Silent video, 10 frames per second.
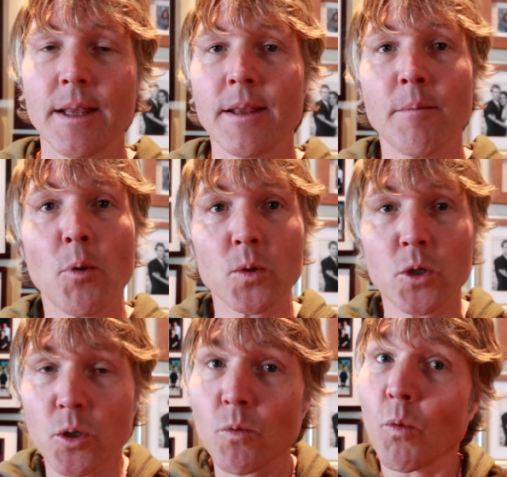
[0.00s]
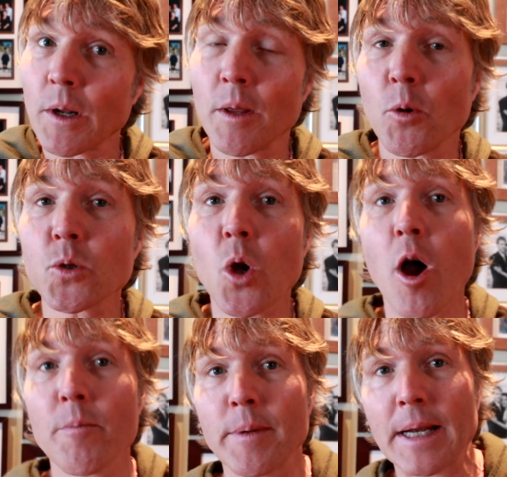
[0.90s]
One of the most
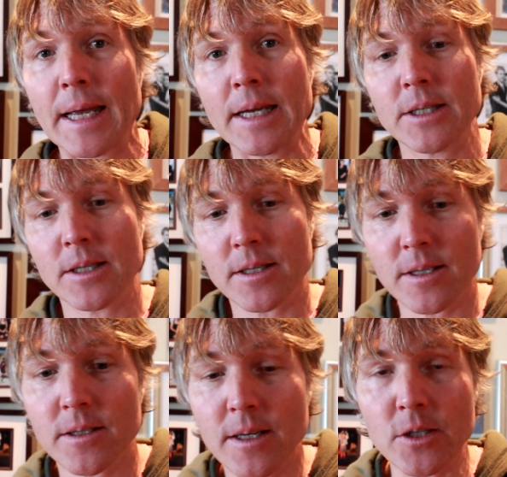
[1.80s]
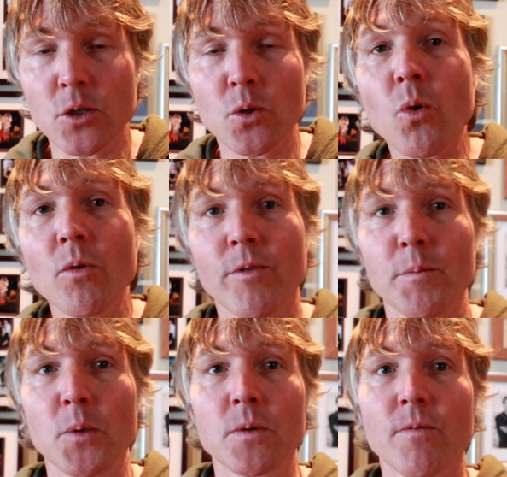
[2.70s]
common medications that is sold
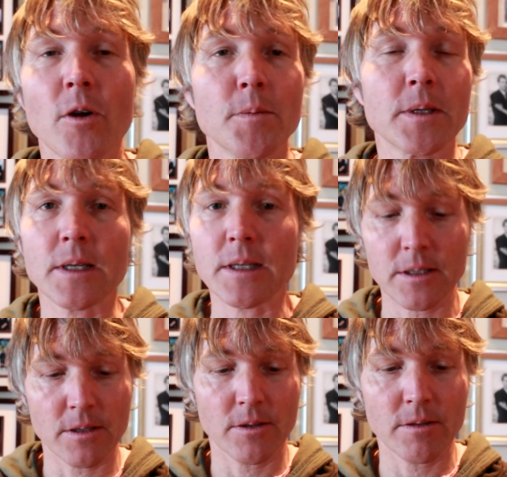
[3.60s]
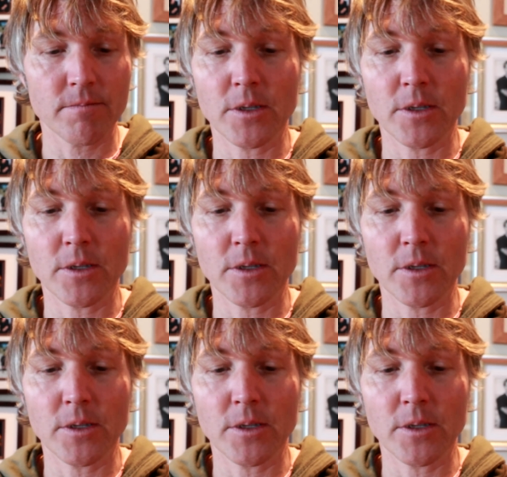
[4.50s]
from those pharmacies are,